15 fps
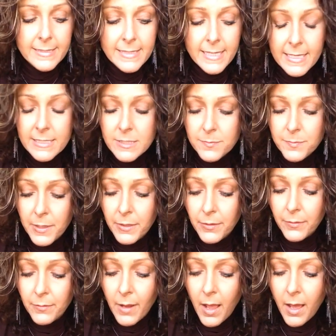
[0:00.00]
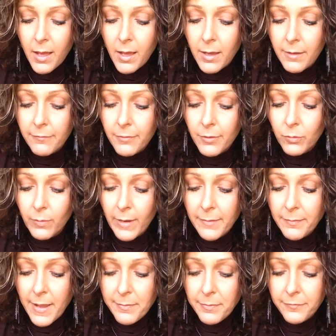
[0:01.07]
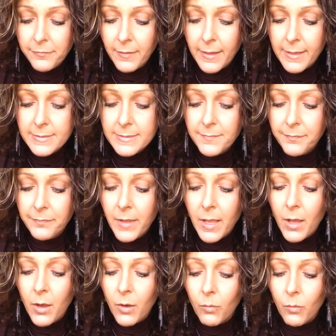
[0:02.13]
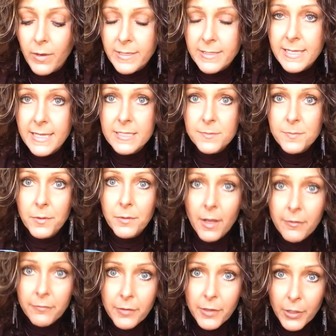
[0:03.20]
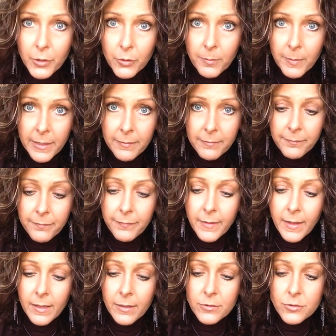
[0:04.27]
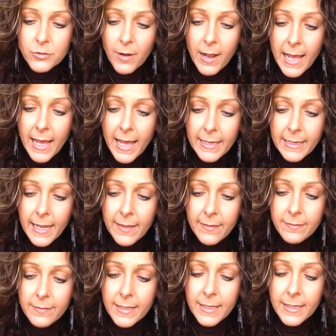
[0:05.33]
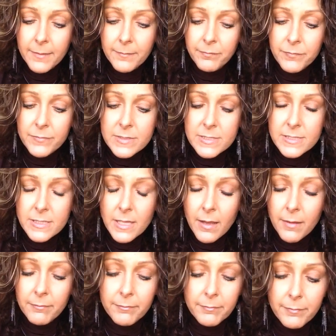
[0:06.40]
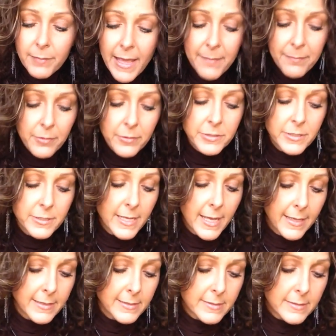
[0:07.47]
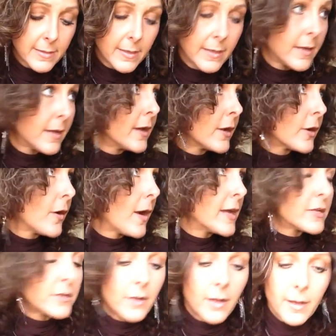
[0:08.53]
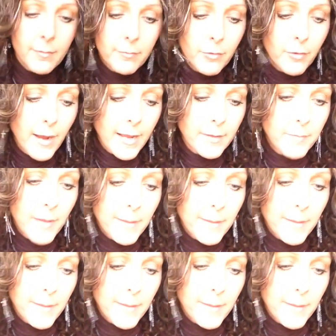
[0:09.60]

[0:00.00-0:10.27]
teaspoon of red pepper flakes, one teaspoon of cumin, dried, and then some pepper to taste. Crack, um, cracked